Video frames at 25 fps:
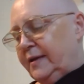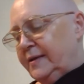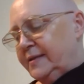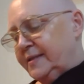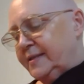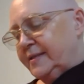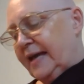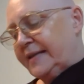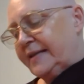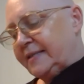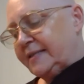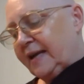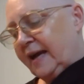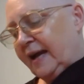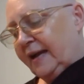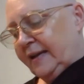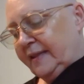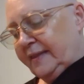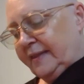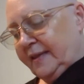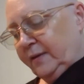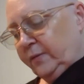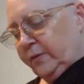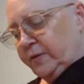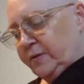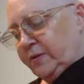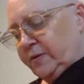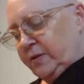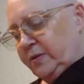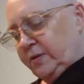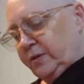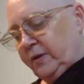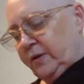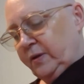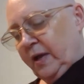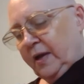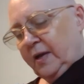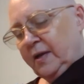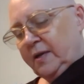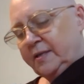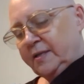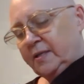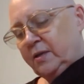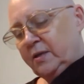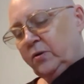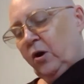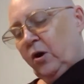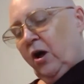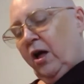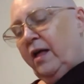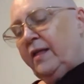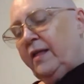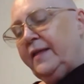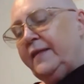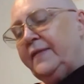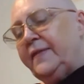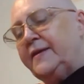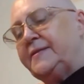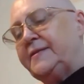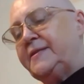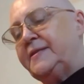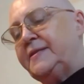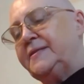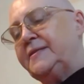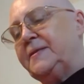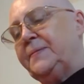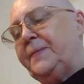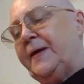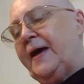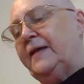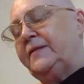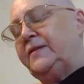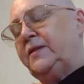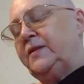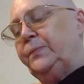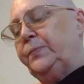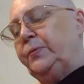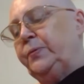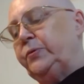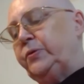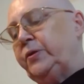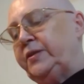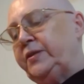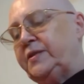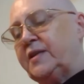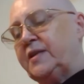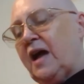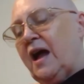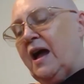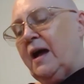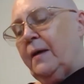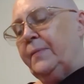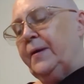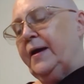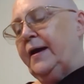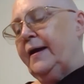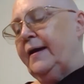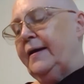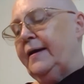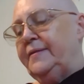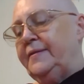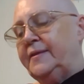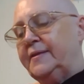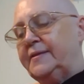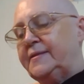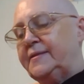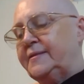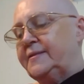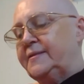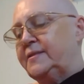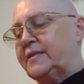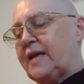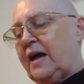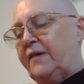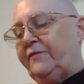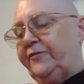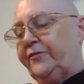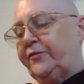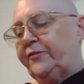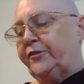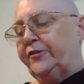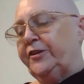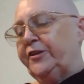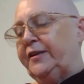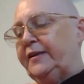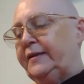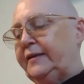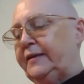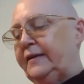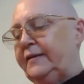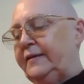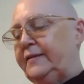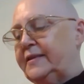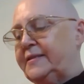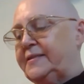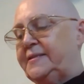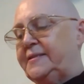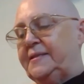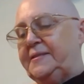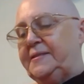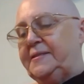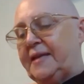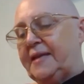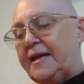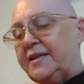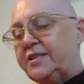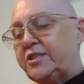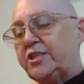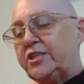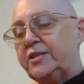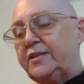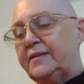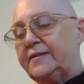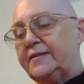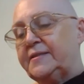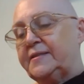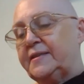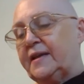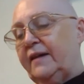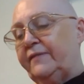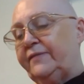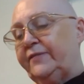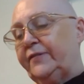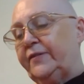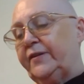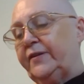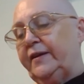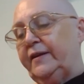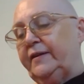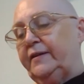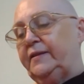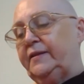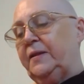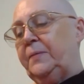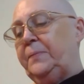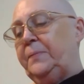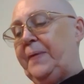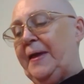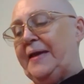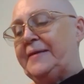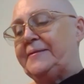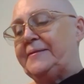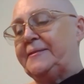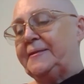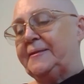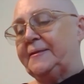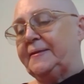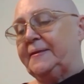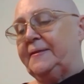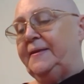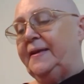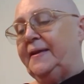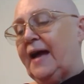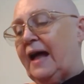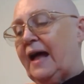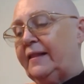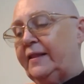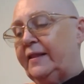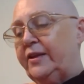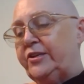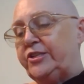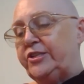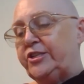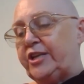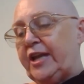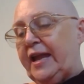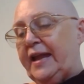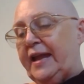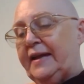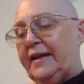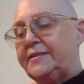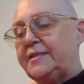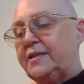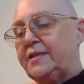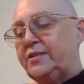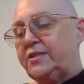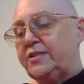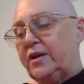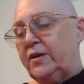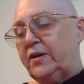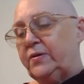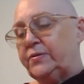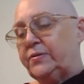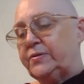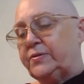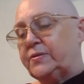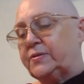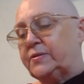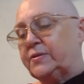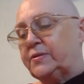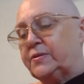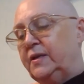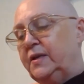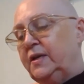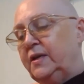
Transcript: So that's the kind of thing we used to do. So all of this is about the Buddha Dhamma, the suffering, the cessation of suffering, the basic knowledge, antidotes,